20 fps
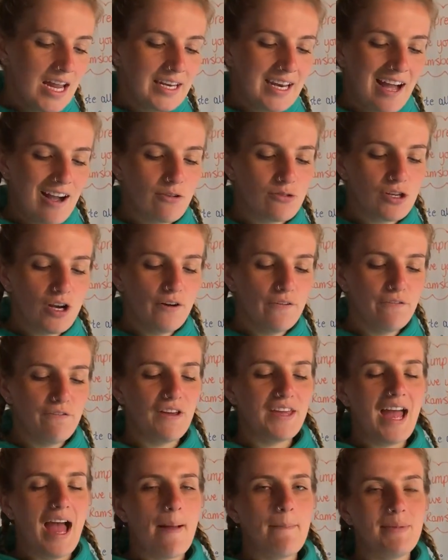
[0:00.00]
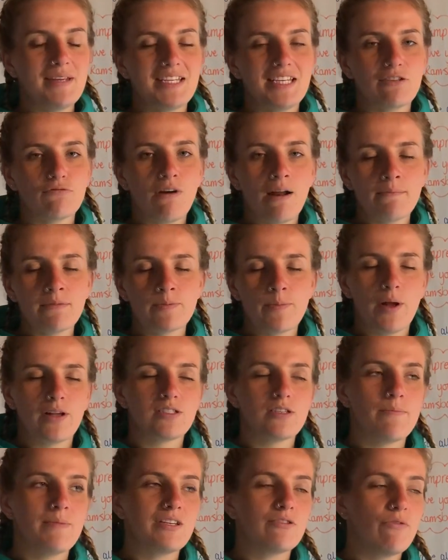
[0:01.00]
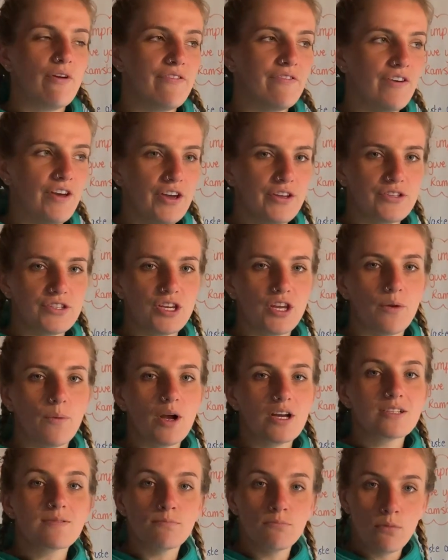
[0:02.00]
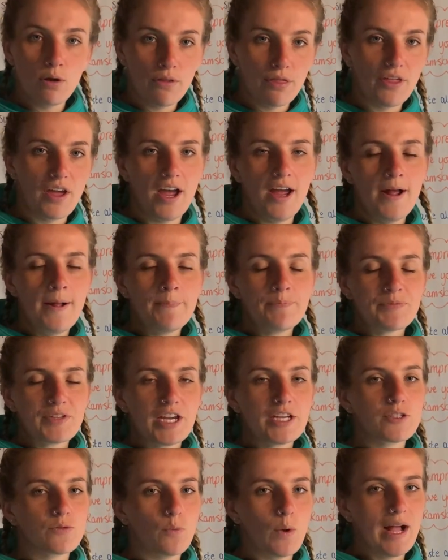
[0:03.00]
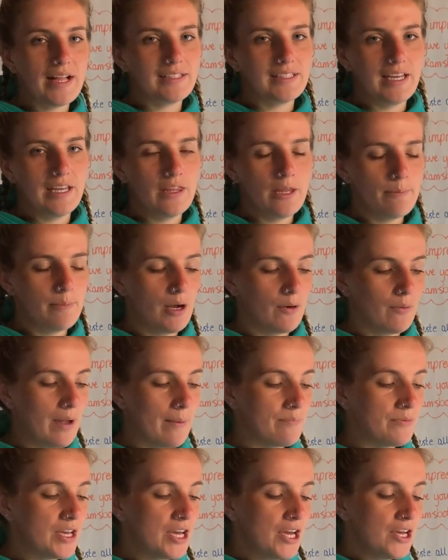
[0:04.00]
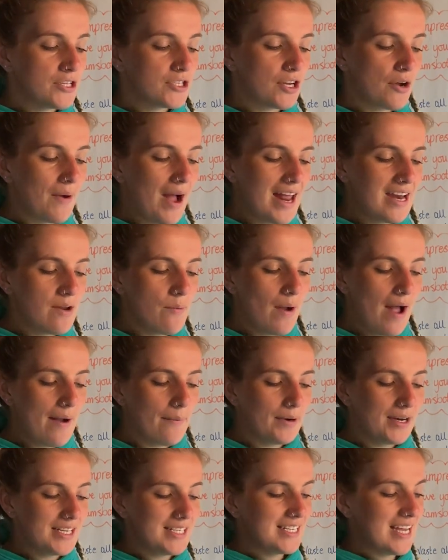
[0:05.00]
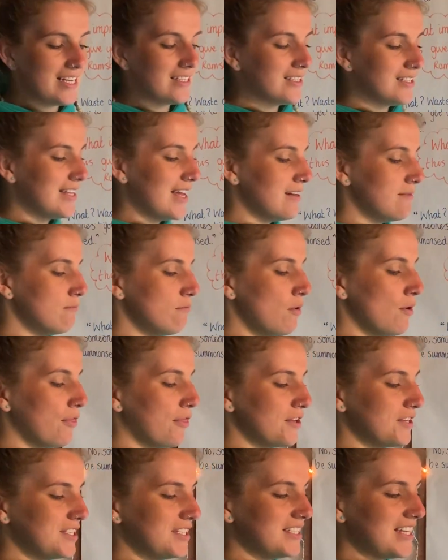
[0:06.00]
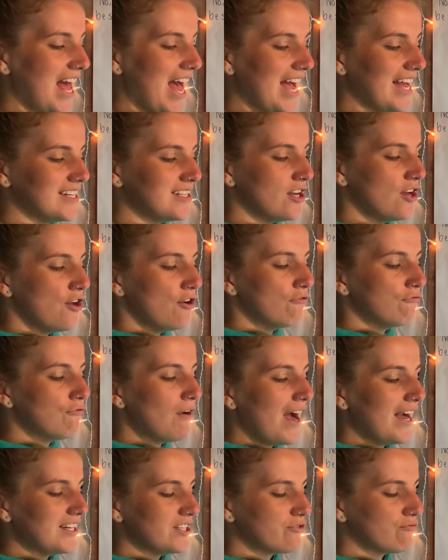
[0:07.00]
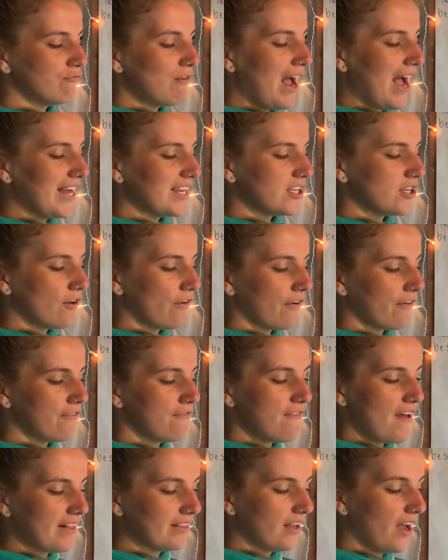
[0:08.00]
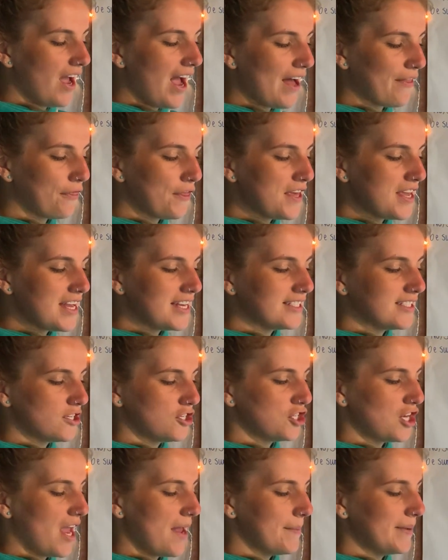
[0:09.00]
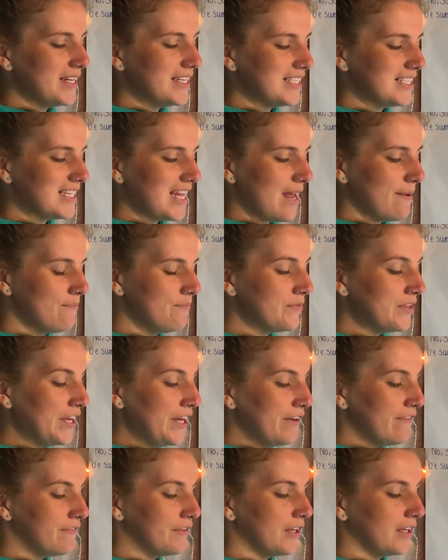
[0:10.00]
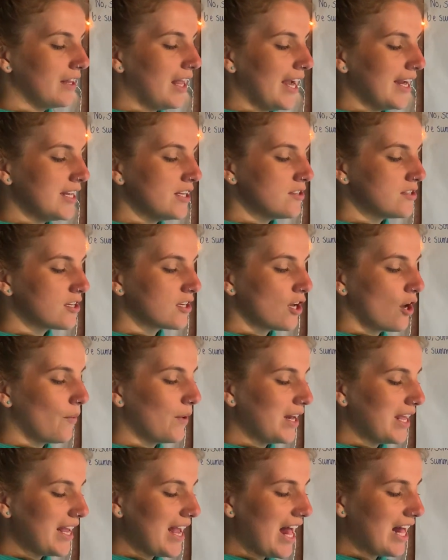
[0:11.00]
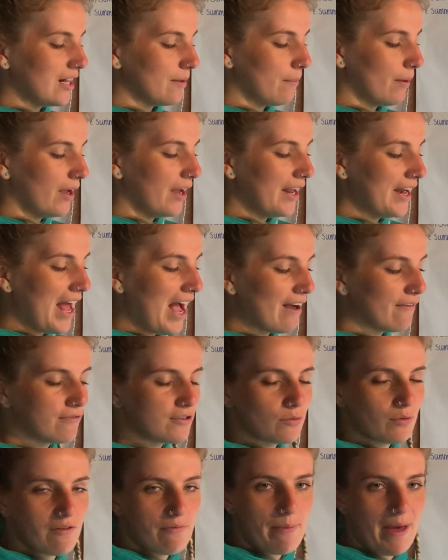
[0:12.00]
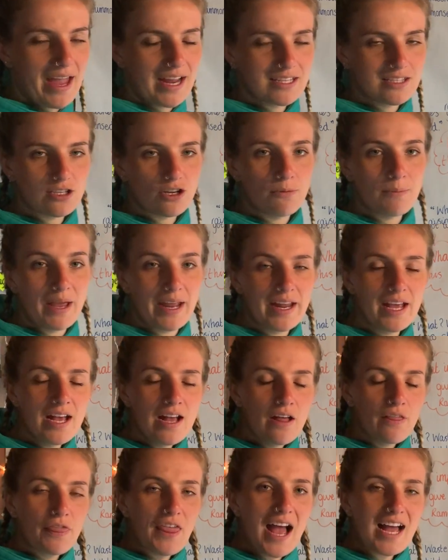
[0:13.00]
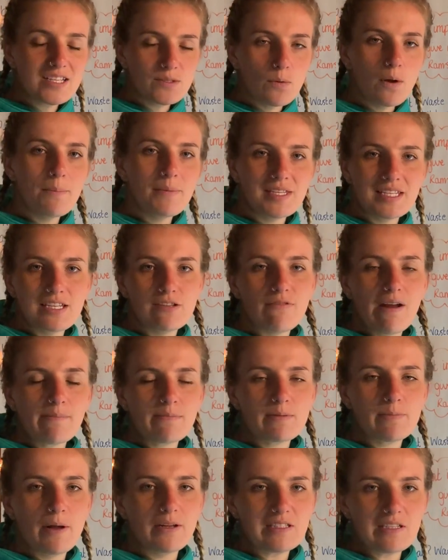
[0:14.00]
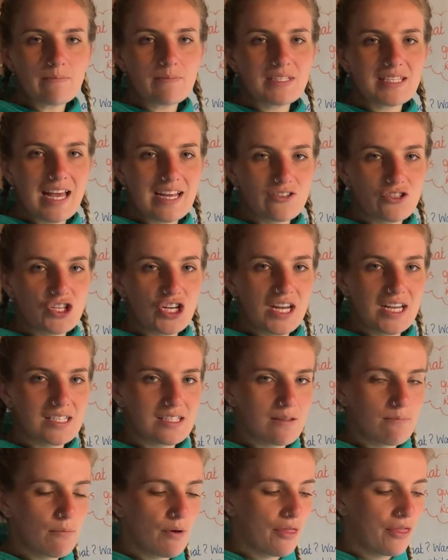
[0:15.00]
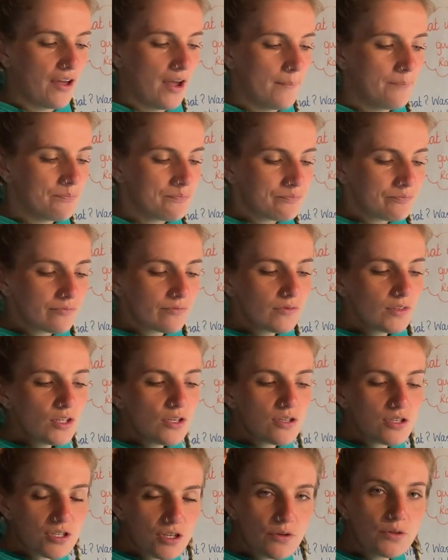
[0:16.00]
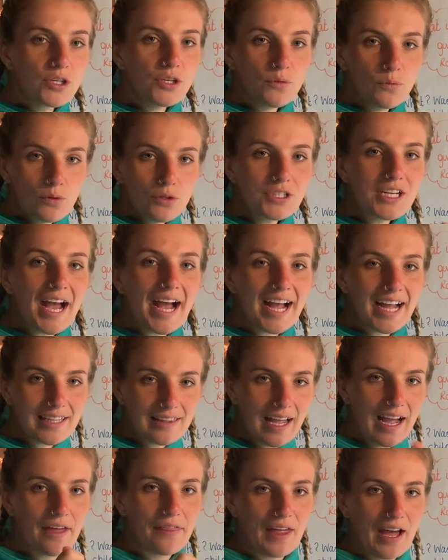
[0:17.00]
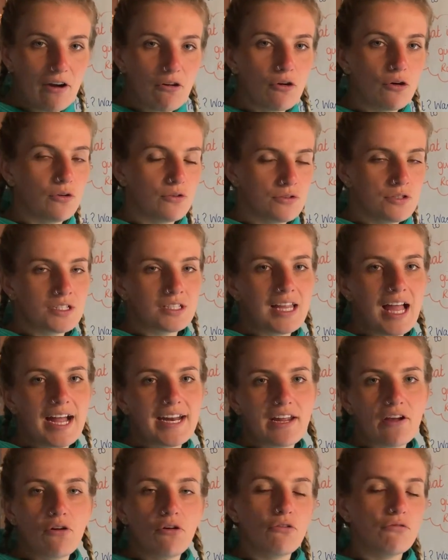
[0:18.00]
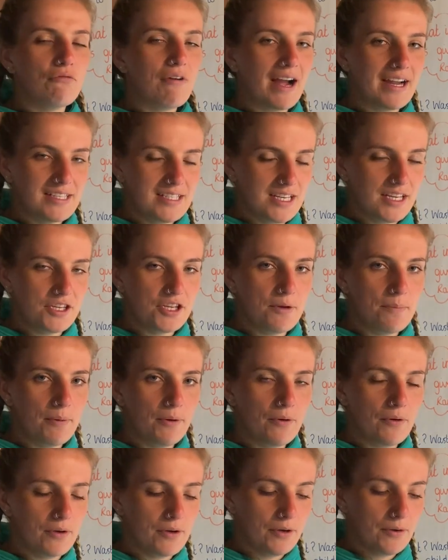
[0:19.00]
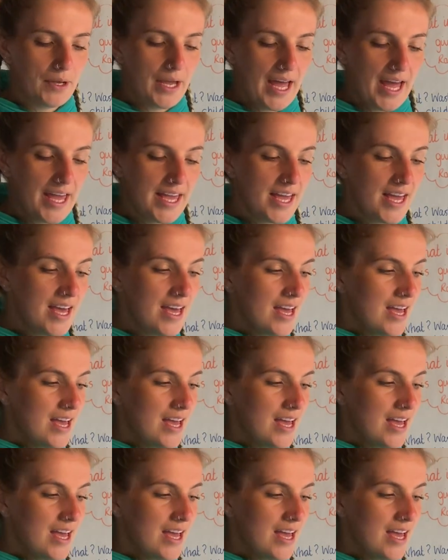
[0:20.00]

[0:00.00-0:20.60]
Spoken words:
Now don't forget, Mrs. Ramsbottom is referred to as mother as well in the poem. So anywhere where it says, then mother said, right's right, young fella, I think it's a shame and a sin for a lion to go and eat Albert and after we've paid to come in. That's what Mrs. Ramsbottom says. She is the mother. So you would highlight that or underline it or write it in your book, okay?